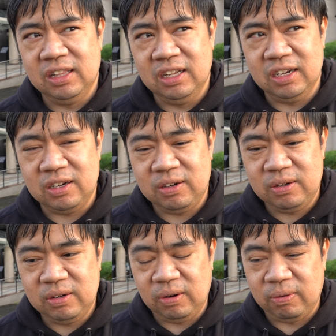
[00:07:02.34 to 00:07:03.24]
the
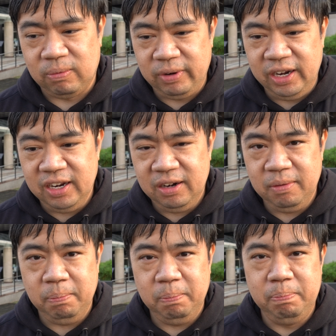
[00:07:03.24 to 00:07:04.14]
Korean
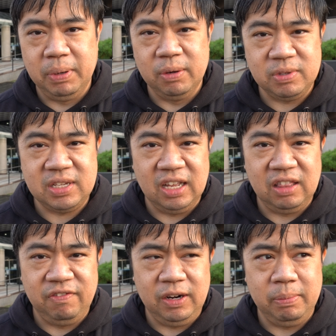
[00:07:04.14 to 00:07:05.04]
boats at the
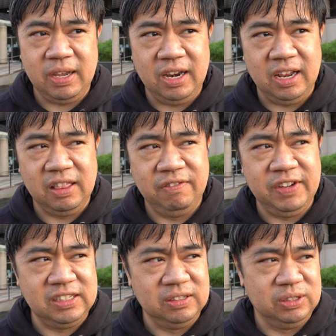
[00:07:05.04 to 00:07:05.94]
very beginning, the
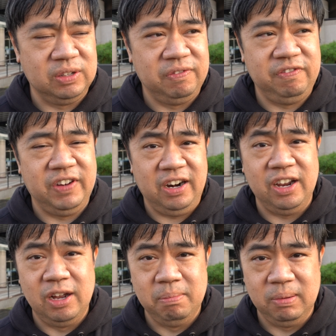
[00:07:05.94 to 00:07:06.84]
vessels are very
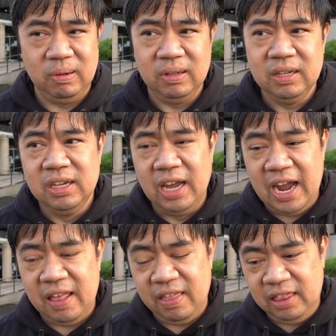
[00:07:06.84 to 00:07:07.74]
humble.
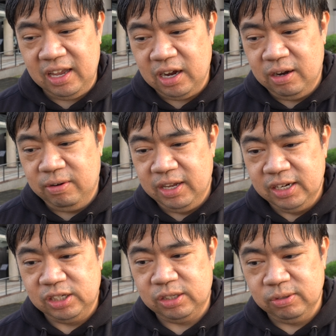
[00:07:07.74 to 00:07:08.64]
And then they go
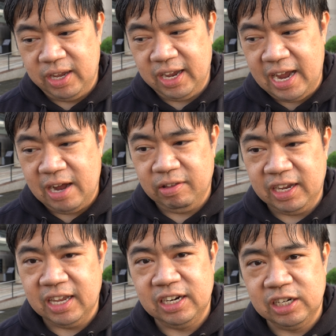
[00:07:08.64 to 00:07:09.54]
into like how they
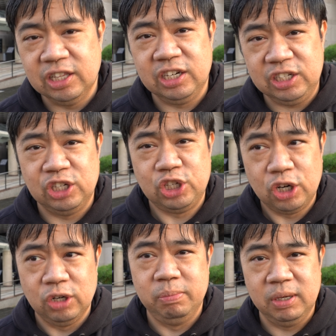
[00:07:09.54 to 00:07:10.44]
get into like the
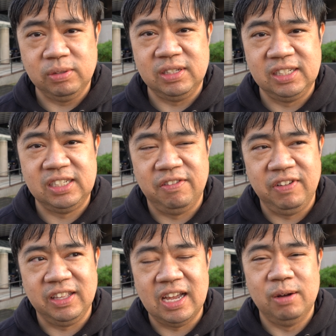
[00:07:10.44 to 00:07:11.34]
turtle boats and stuff
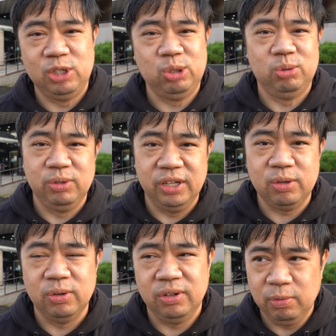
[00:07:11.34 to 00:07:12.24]
like that, which are really
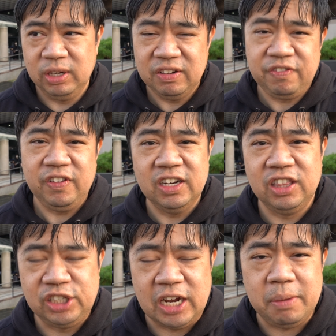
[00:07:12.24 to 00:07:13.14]
cool. What defeated the
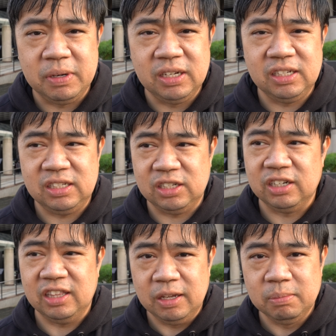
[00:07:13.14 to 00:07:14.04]
Japanese
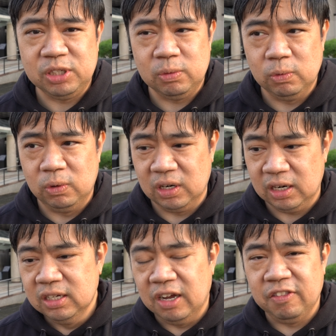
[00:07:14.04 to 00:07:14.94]
during the Imjin War
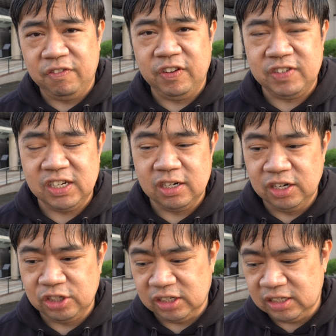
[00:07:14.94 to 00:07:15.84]
of the
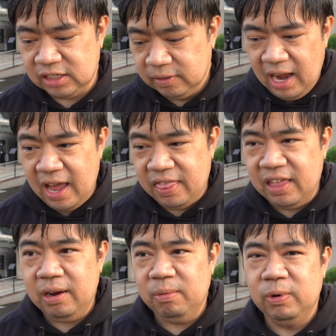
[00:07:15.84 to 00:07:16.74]
1500s. And then
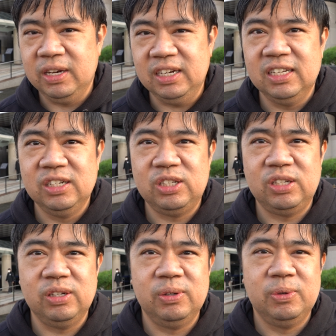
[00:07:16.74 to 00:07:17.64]
it went
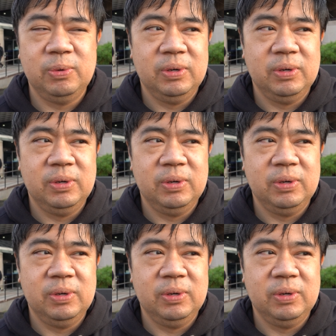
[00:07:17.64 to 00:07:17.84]
into